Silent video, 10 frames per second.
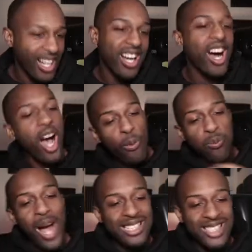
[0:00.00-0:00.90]
All
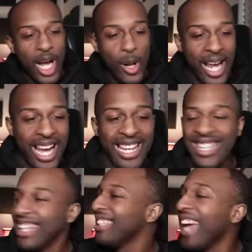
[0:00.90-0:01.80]
right, Toadette!
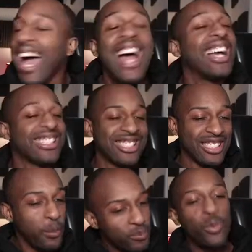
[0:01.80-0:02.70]
Yes!
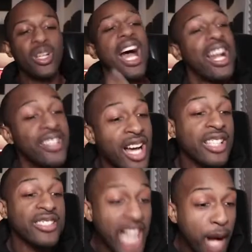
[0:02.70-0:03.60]
We got another
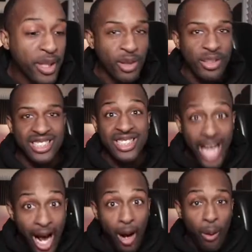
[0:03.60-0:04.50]
W! Let's
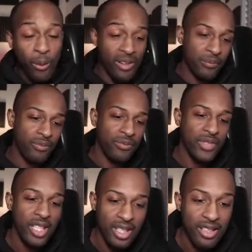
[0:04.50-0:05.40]
go!
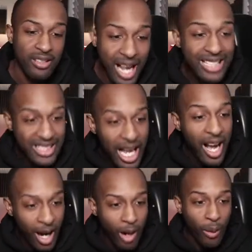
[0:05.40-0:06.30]
Let's
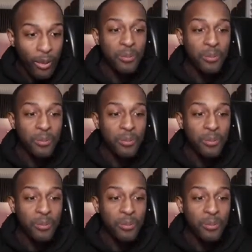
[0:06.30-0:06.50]
go!